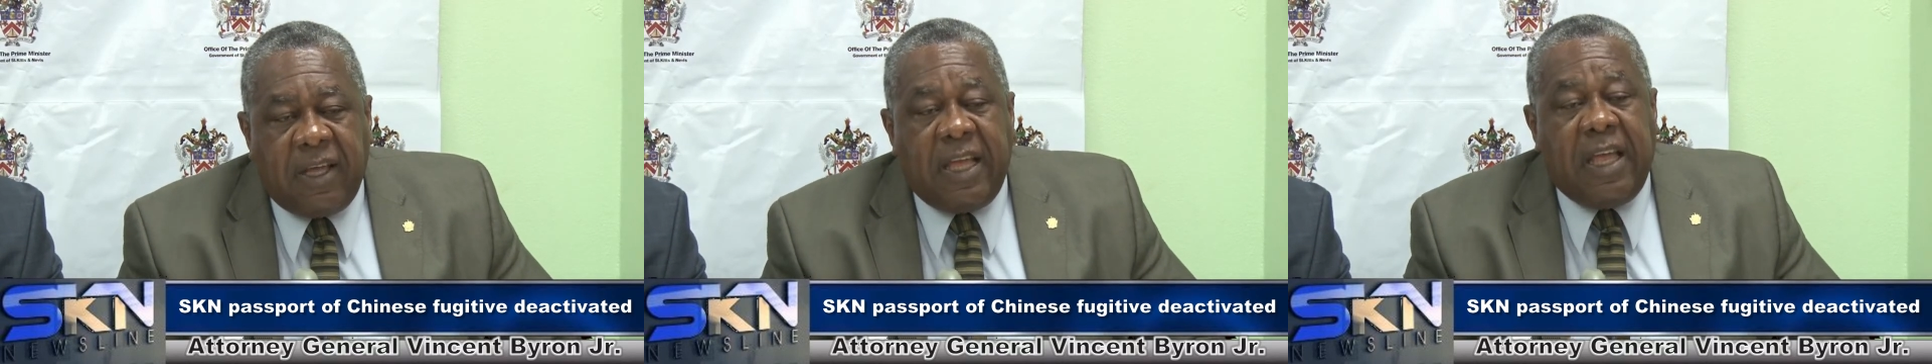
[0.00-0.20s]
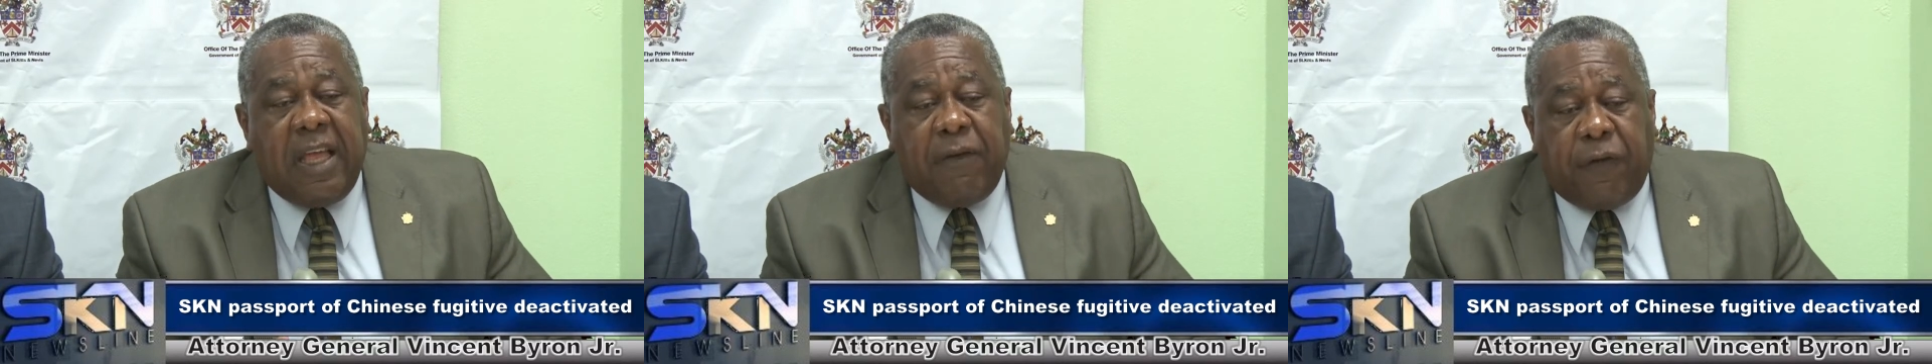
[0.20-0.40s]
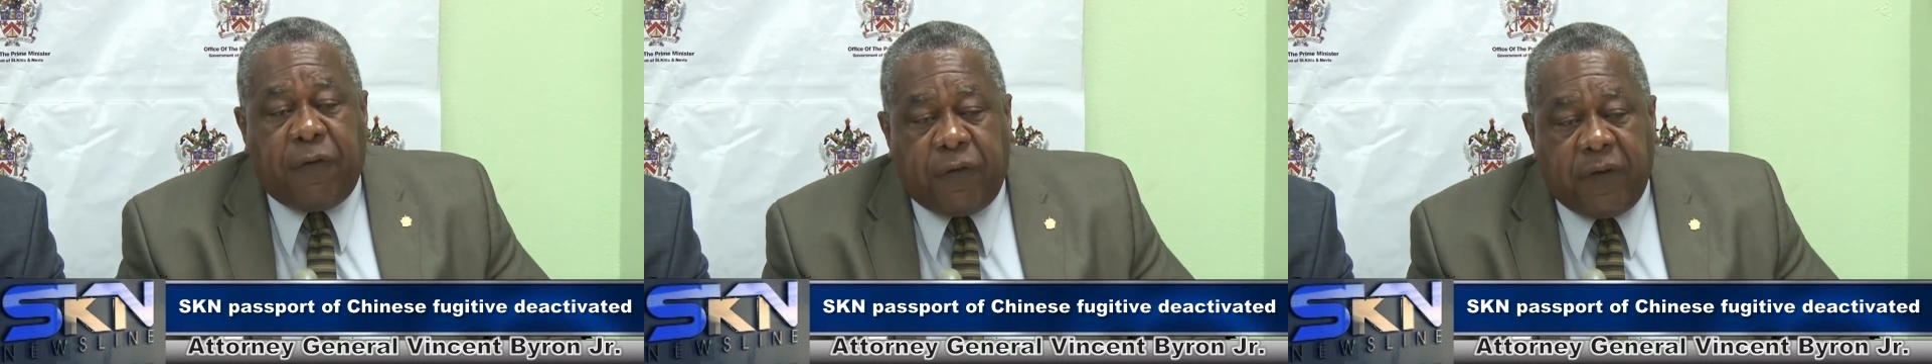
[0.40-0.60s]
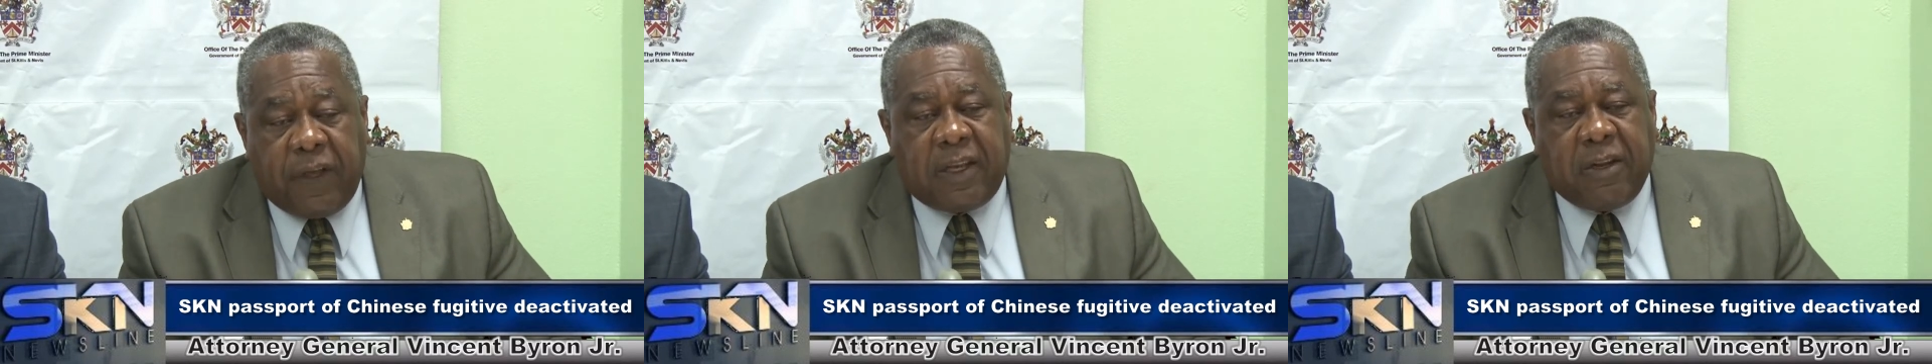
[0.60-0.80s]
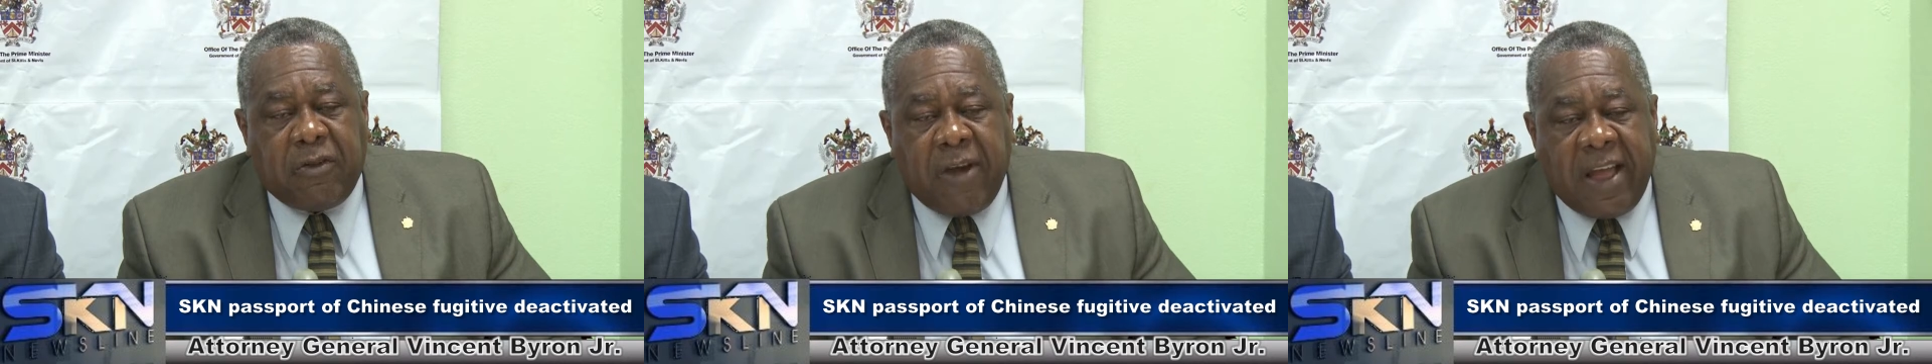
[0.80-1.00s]
If
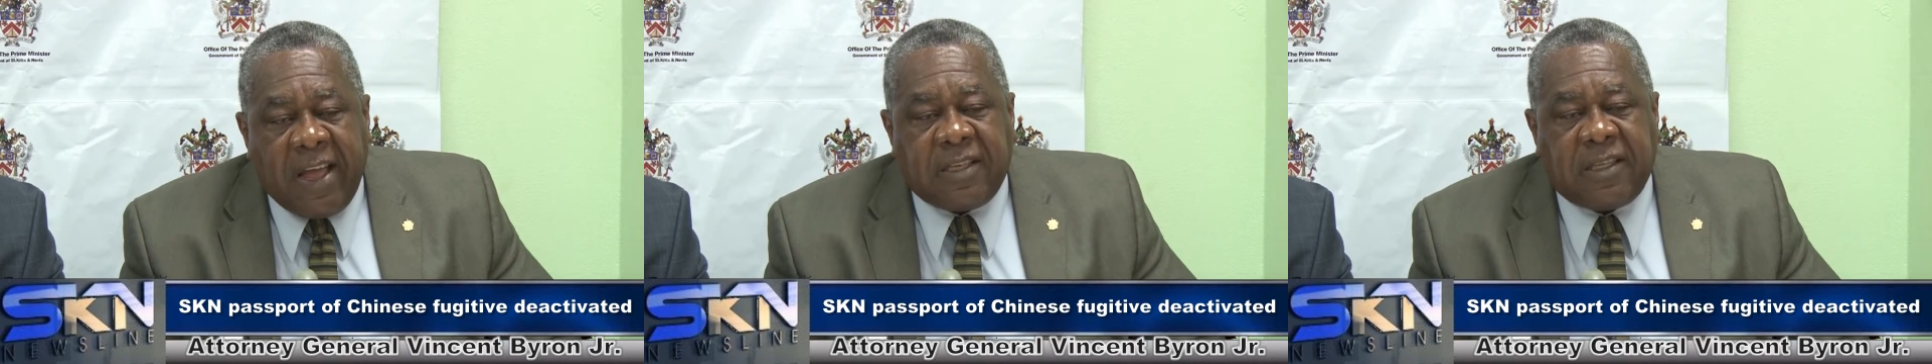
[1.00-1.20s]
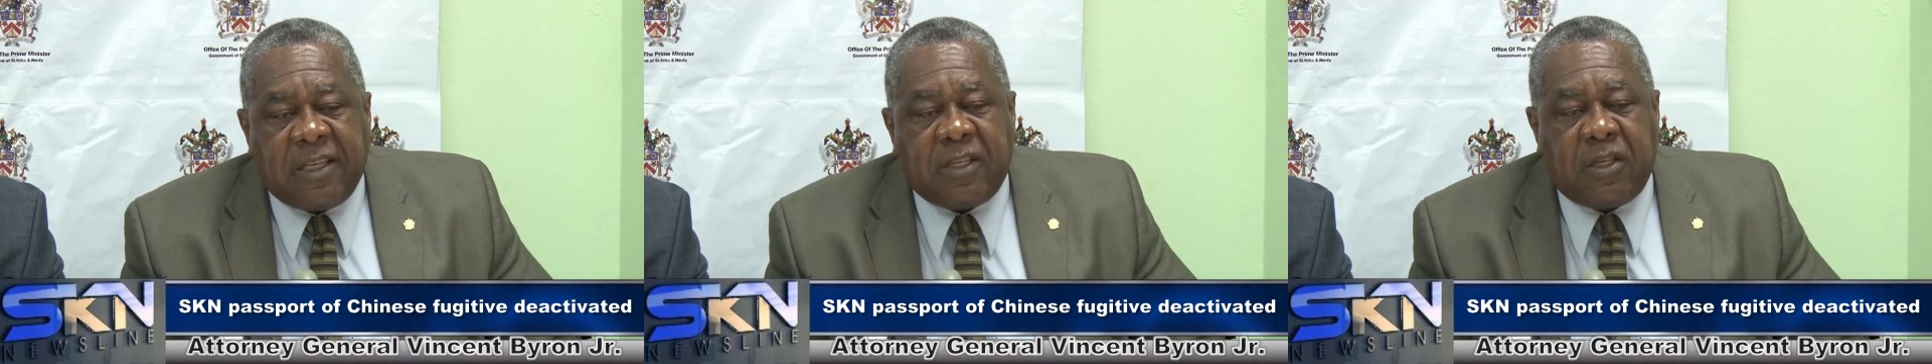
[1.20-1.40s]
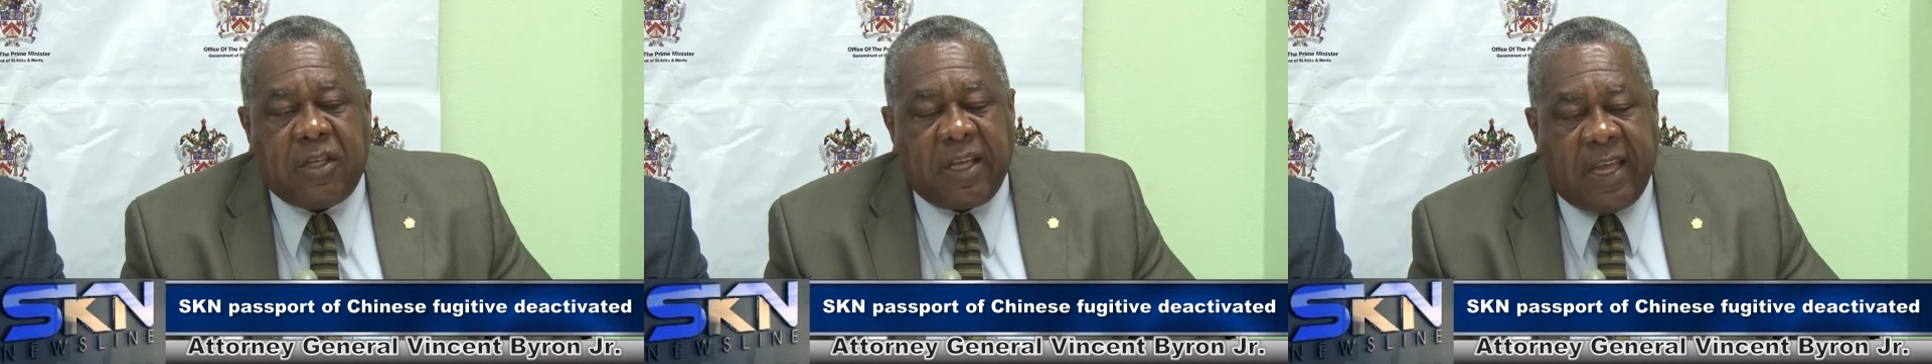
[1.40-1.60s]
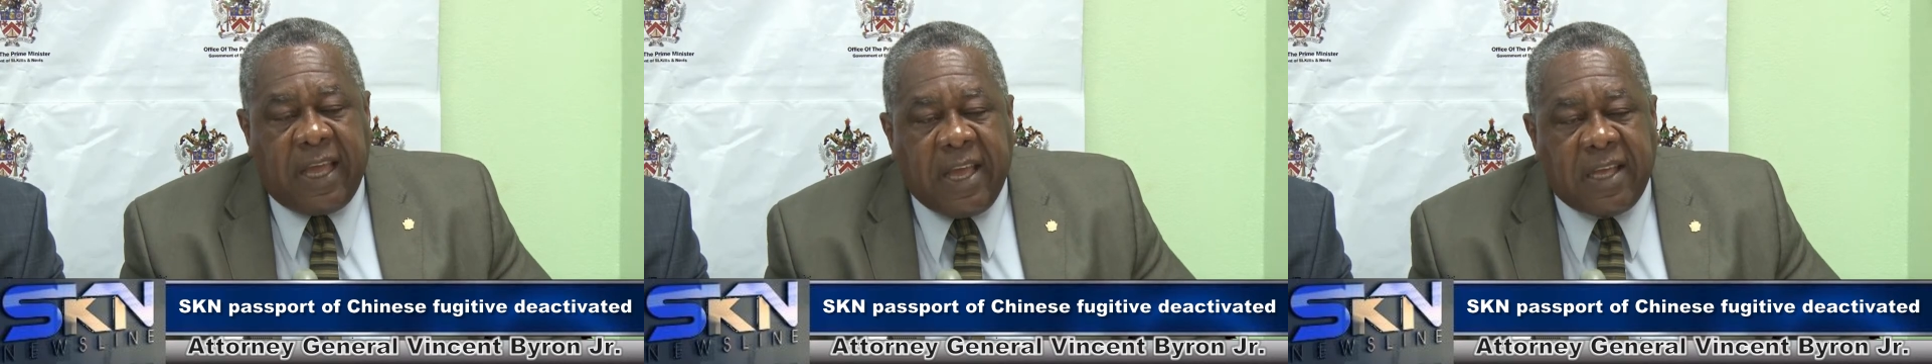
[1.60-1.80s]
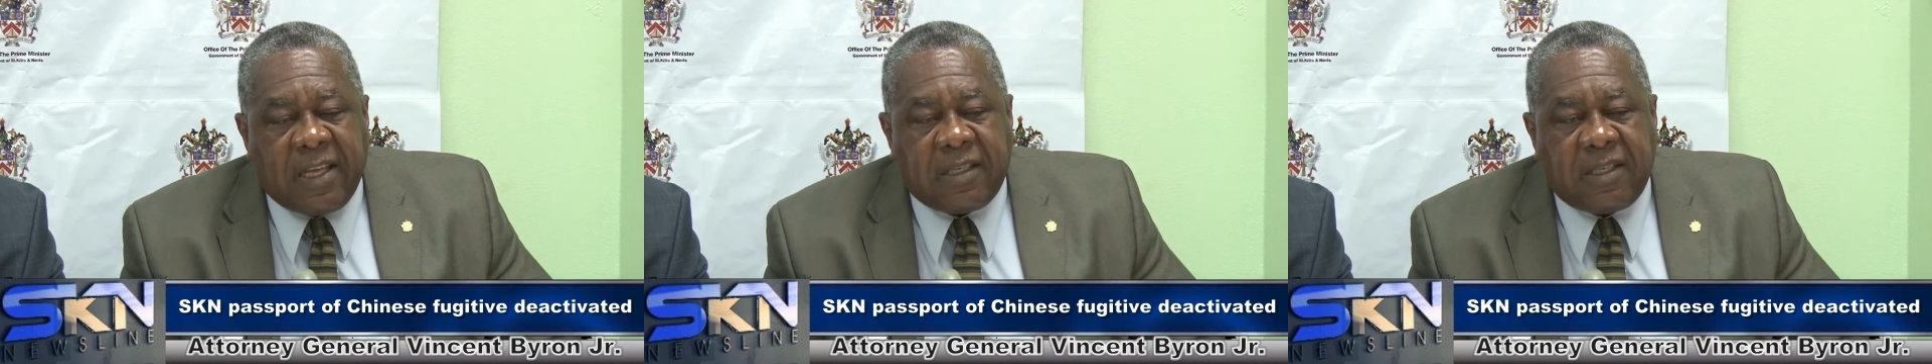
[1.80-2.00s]
it rises to the
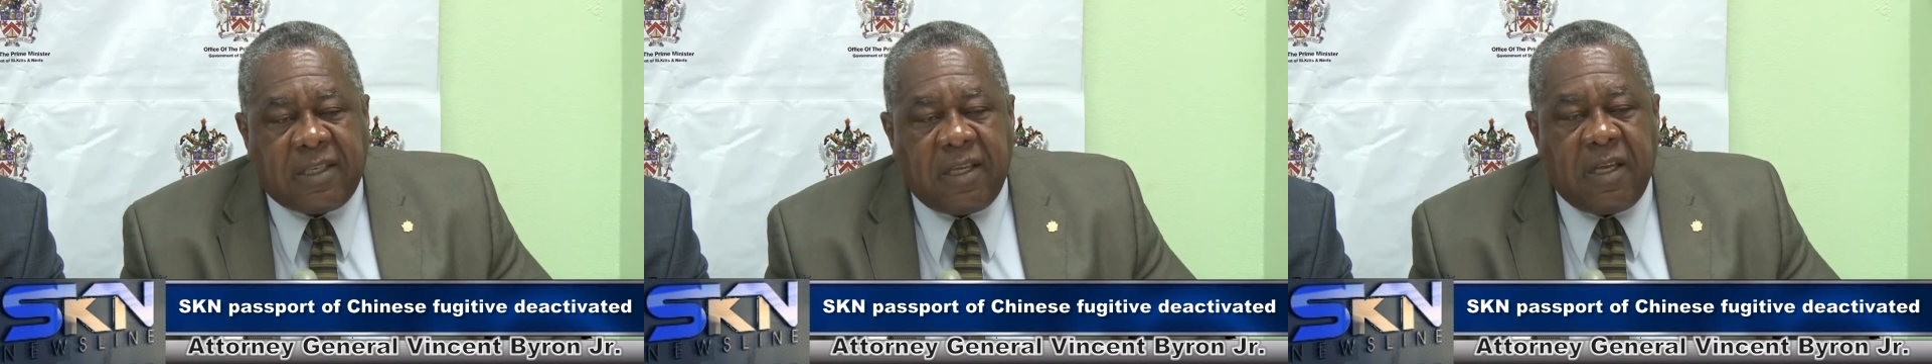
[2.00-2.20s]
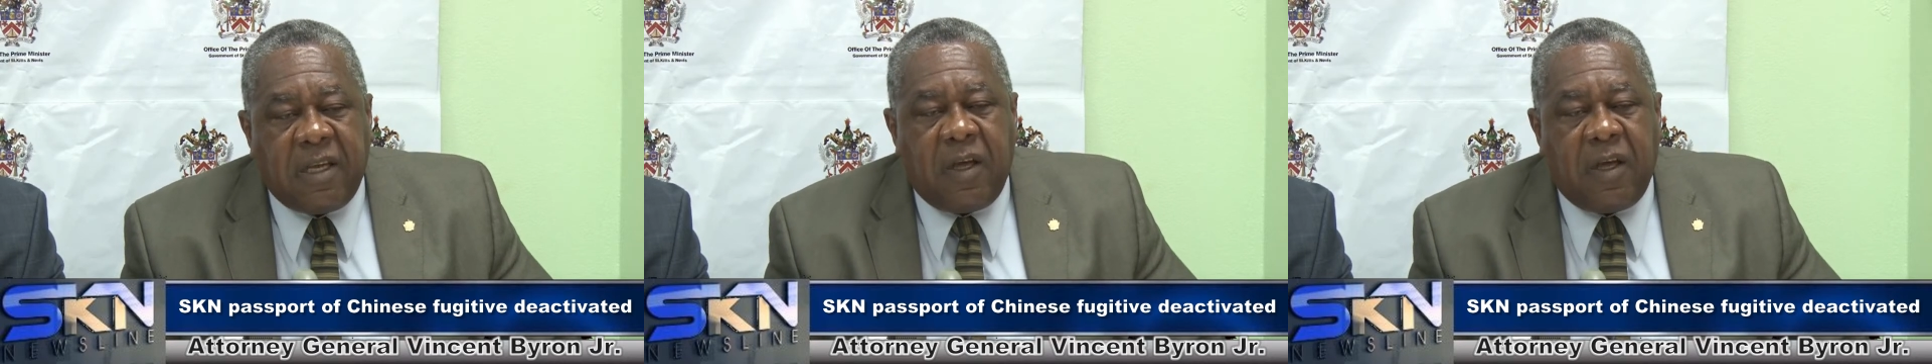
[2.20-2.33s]
case